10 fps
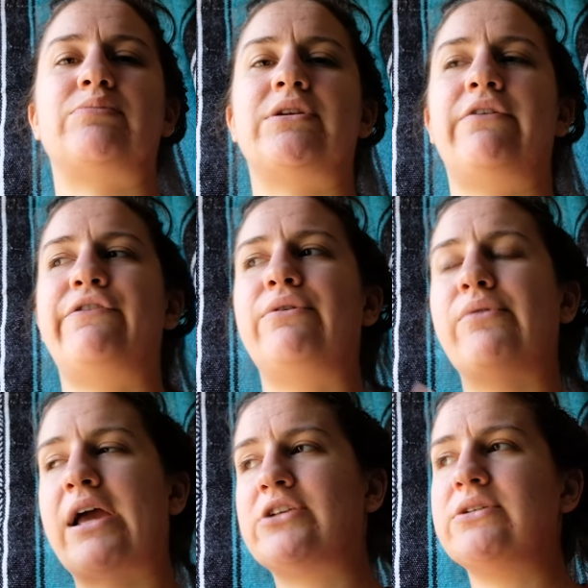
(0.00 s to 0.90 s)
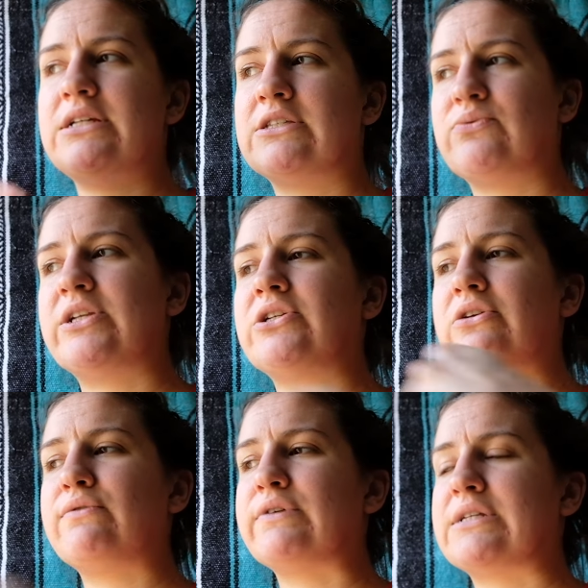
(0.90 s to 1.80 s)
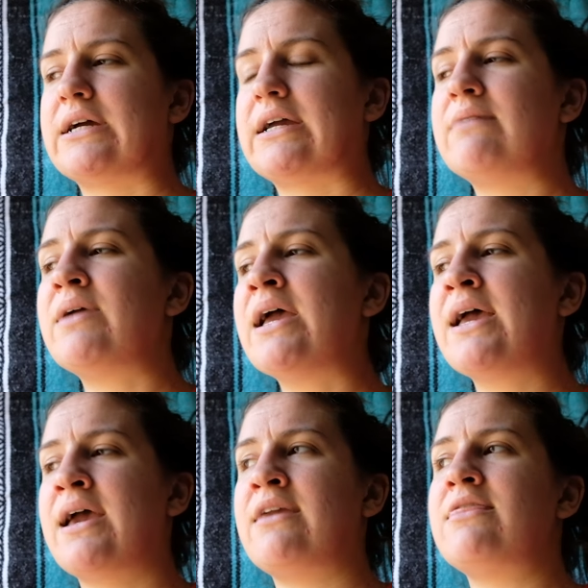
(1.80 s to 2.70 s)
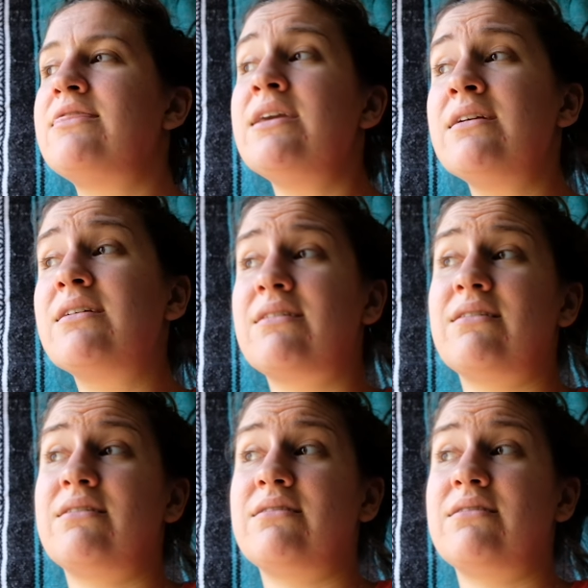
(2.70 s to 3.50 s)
But if you gradually switched over time, I think